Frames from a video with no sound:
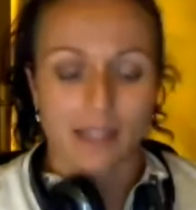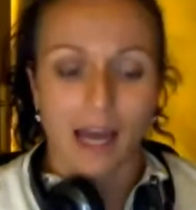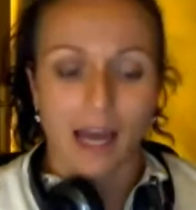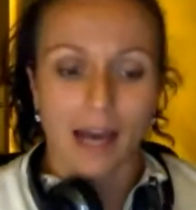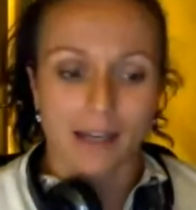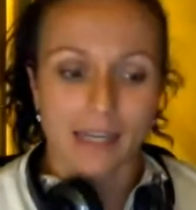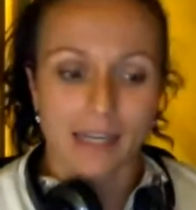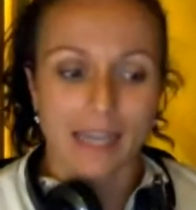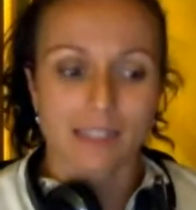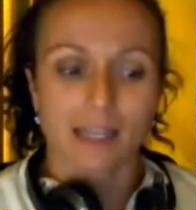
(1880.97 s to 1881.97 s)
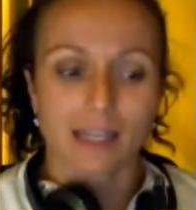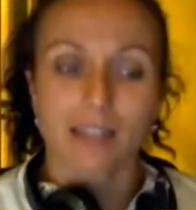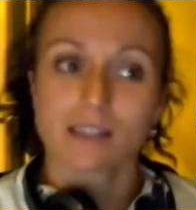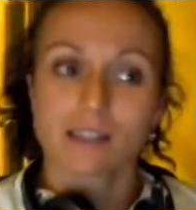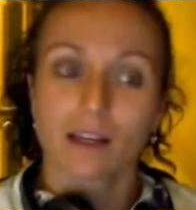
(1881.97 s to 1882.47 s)
but
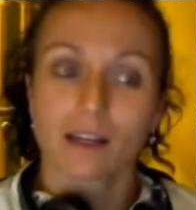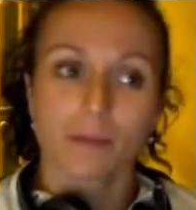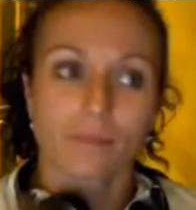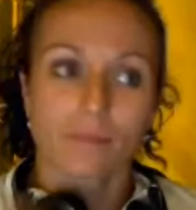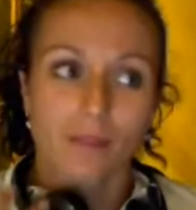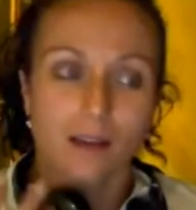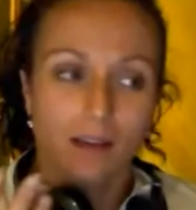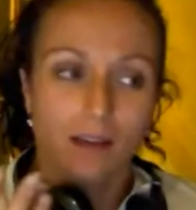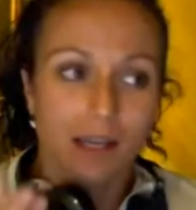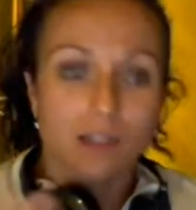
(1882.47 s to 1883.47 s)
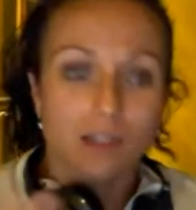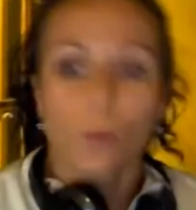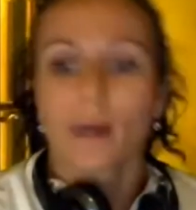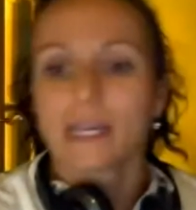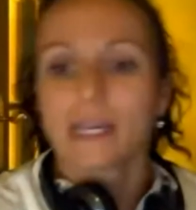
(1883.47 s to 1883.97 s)
it's
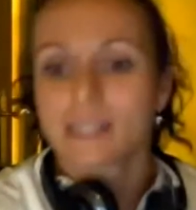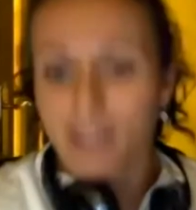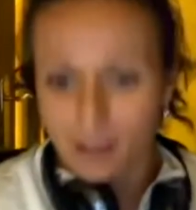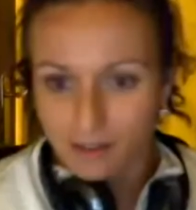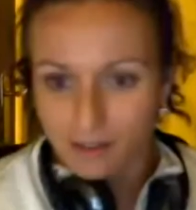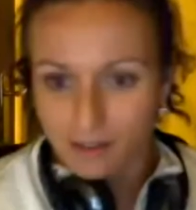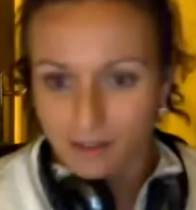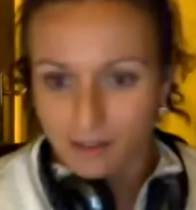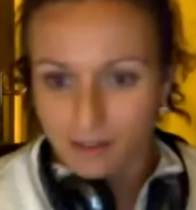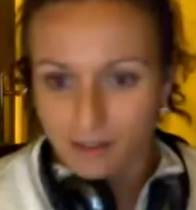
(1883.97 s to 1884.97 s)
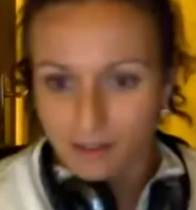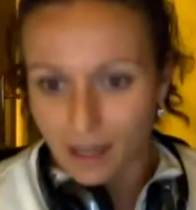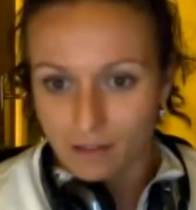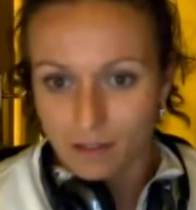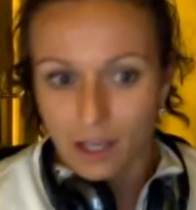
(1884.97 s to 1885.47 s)
the way it's done.
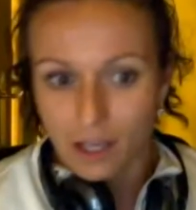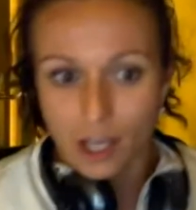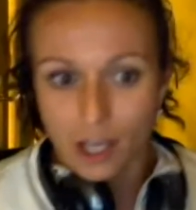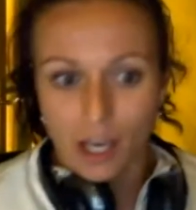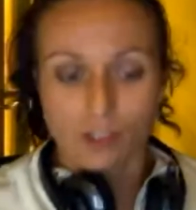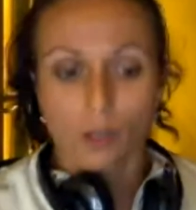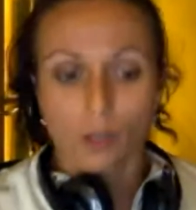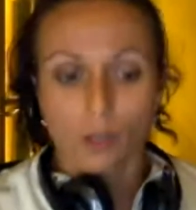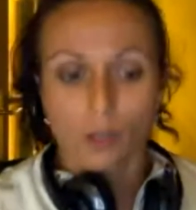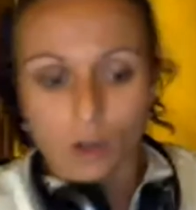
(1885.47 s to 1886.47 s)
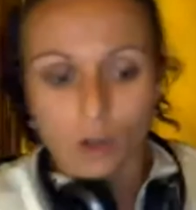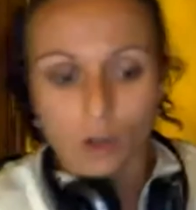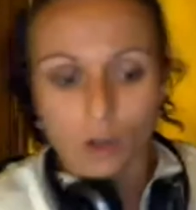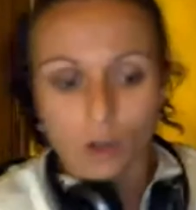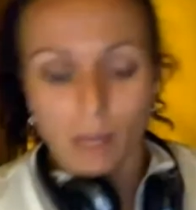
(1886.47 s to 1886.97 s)
And so
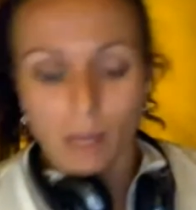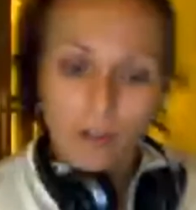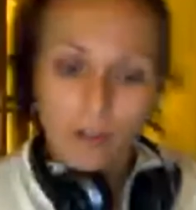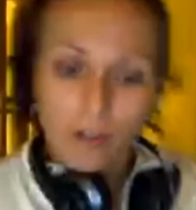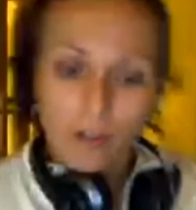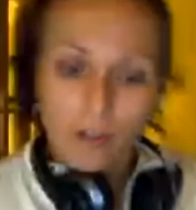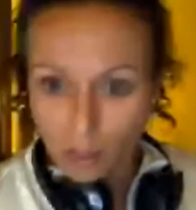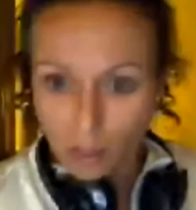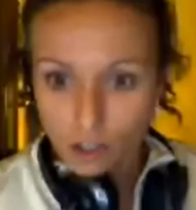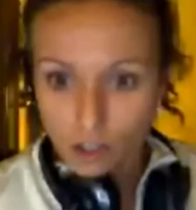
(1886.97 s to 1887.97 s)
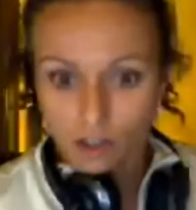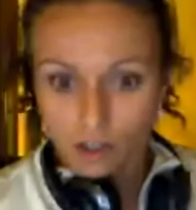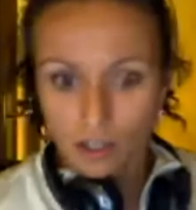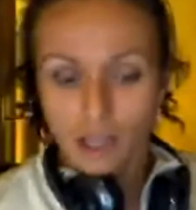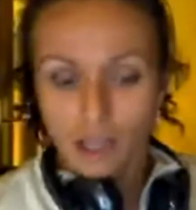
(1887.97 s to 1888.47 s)
even though they might have the
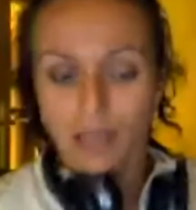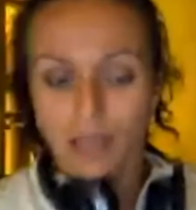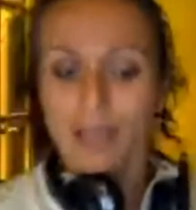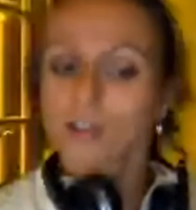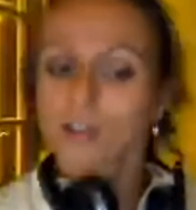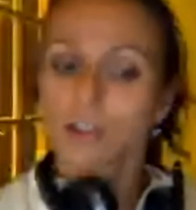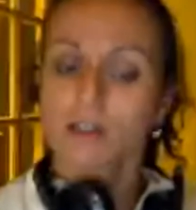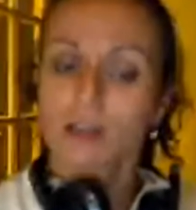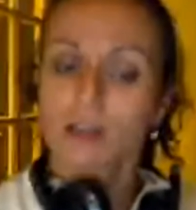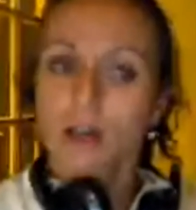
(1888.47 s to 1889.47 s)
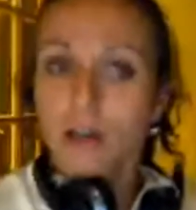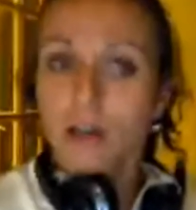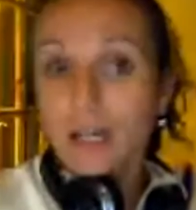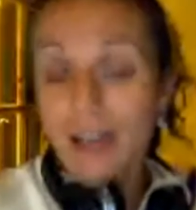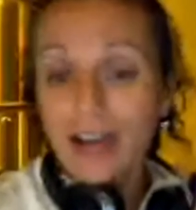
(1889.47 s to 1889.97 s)
information, it's just
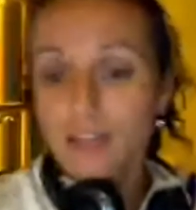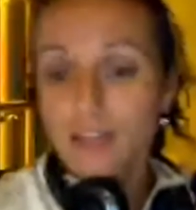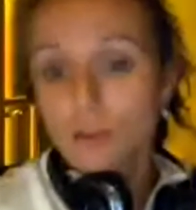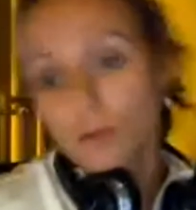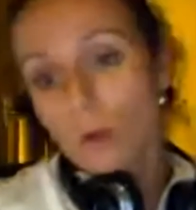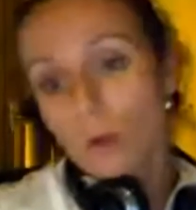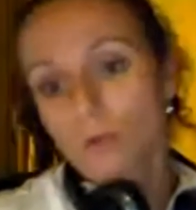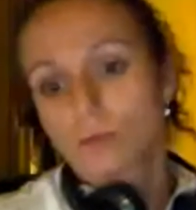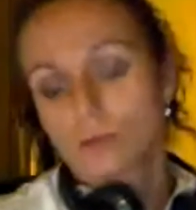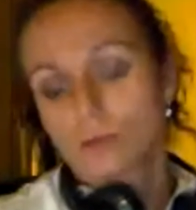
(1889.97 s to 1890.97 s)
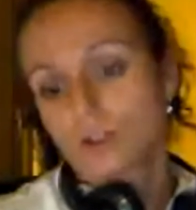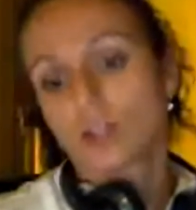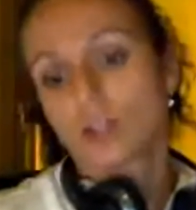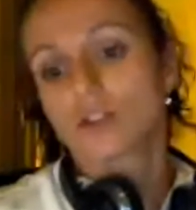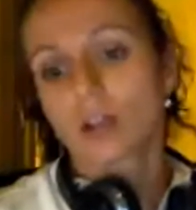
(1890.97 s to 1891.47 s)
a guy's
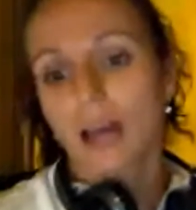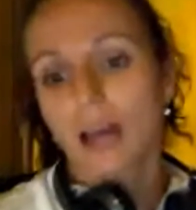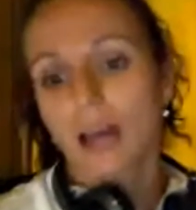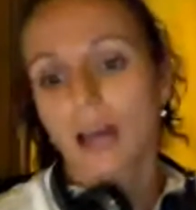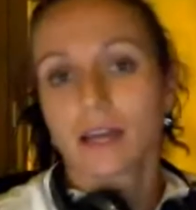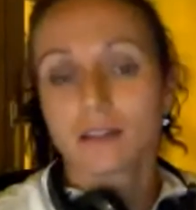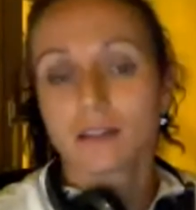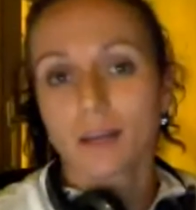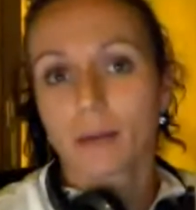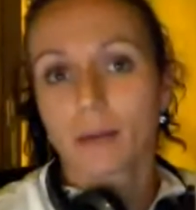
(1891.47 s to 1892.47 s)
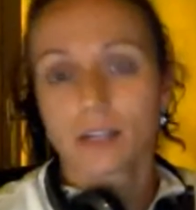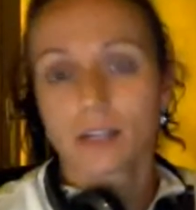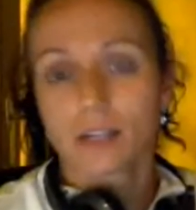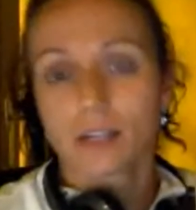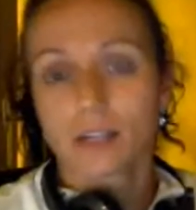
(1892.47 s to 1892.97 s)
role to teach the class, and
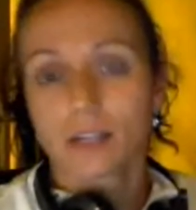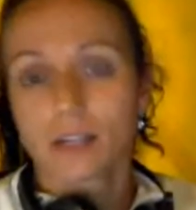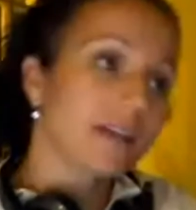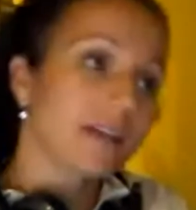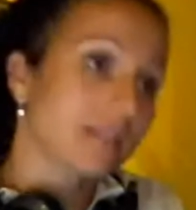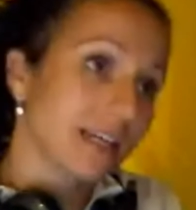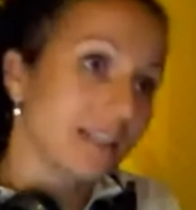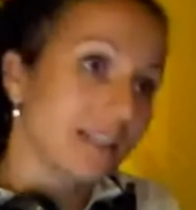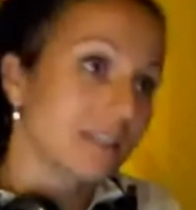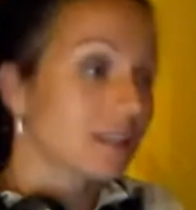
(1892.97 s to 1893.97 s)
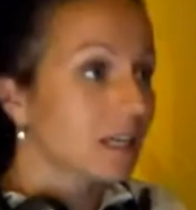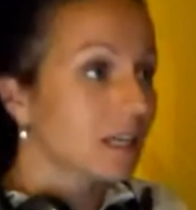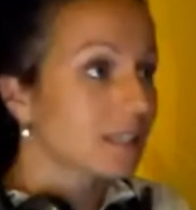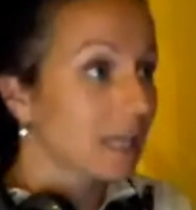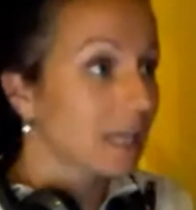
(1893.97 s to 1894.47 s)
they might just, yes,
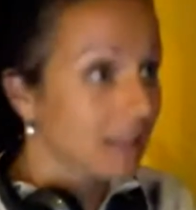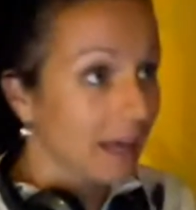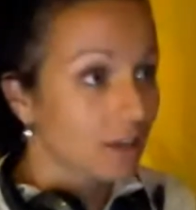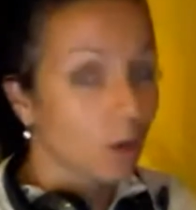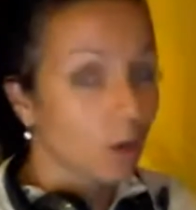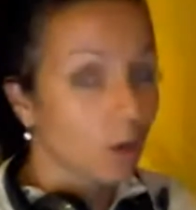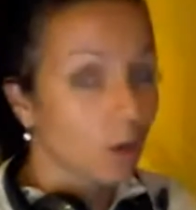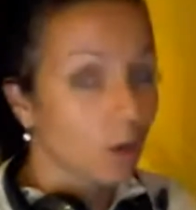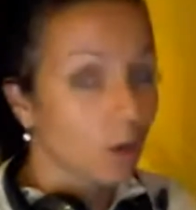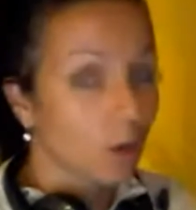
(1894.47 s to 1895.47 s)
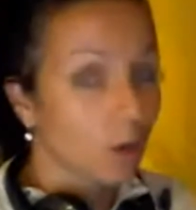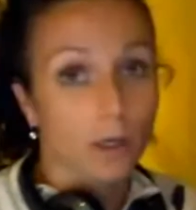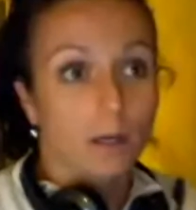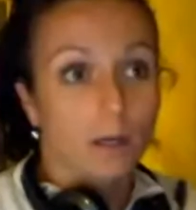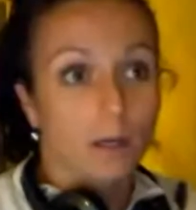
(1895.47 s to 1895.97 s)
ladies, it's like that,
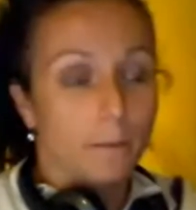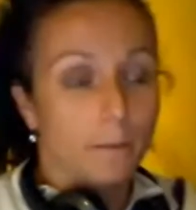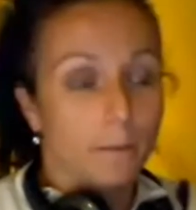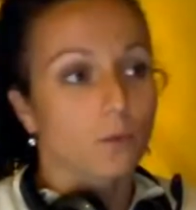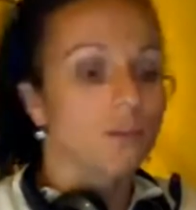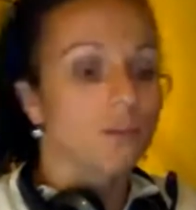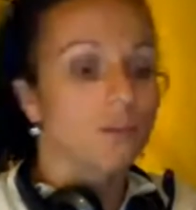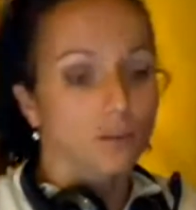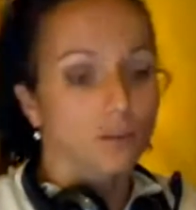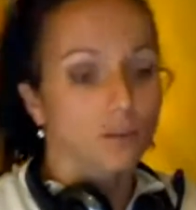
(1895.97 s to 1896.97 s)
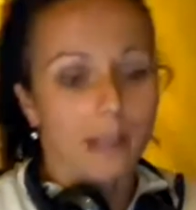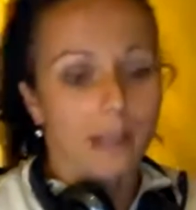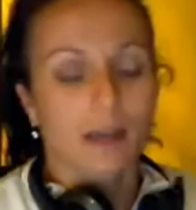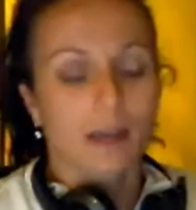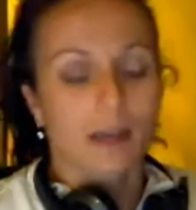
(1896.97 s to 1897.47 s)
or yeah, you need to
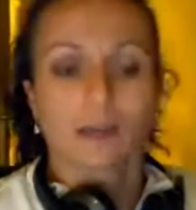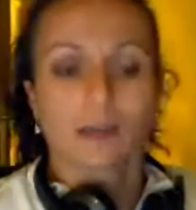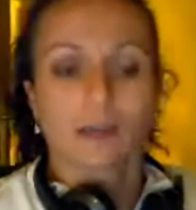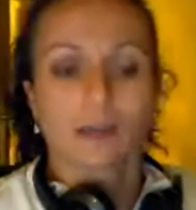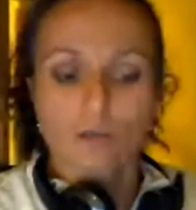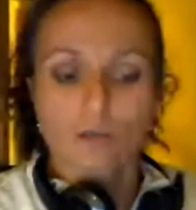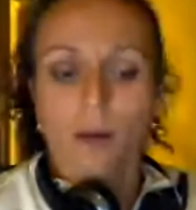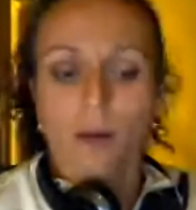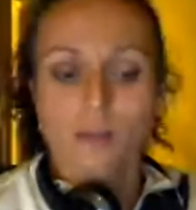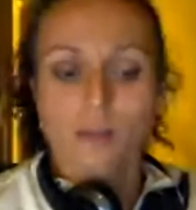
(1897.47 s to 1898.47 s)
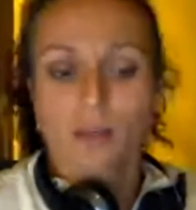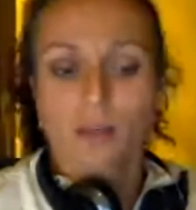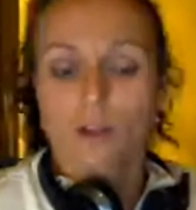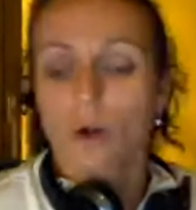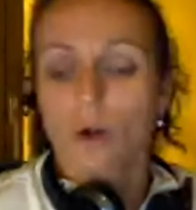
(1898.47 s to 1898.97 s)
do it like that, but the main
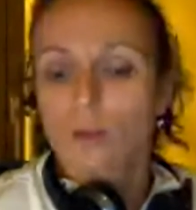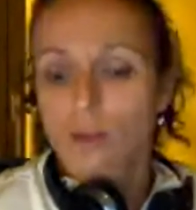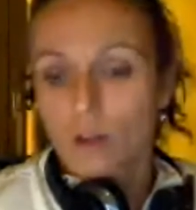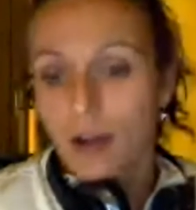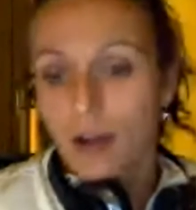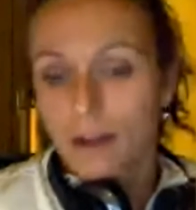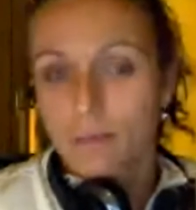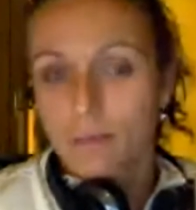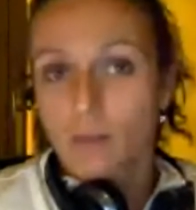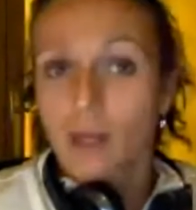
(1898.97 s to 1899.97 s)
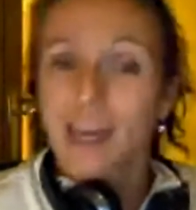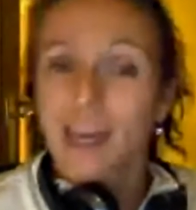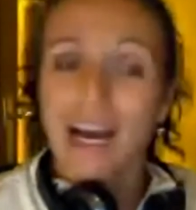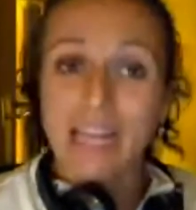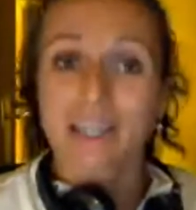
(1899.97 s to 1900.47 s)
responsibility goes to the guy.
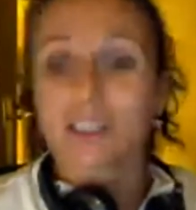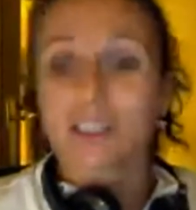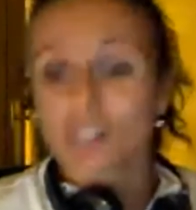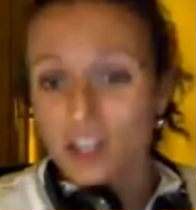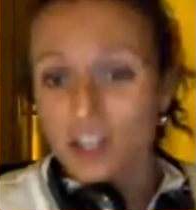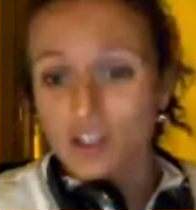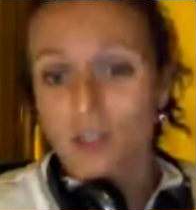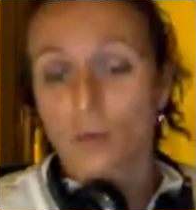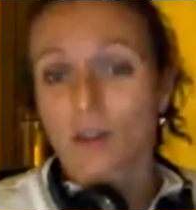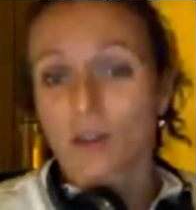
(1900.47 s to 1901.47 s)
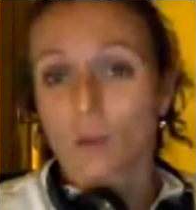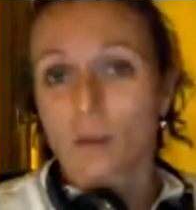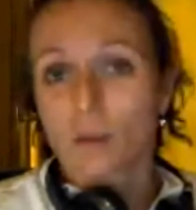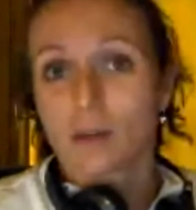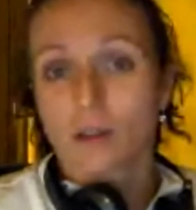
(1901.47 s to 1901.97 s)
I think it's
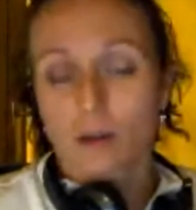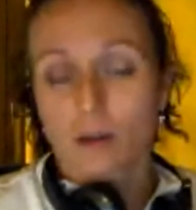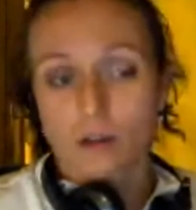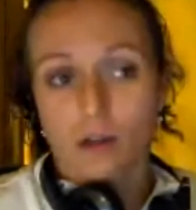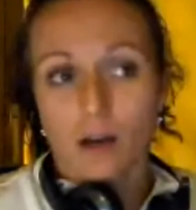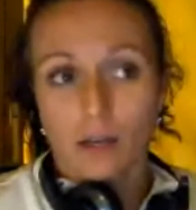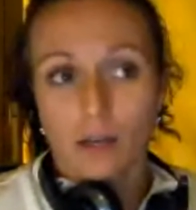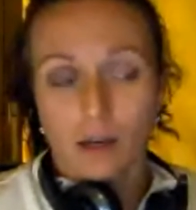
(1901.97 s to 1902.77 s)
changing when the women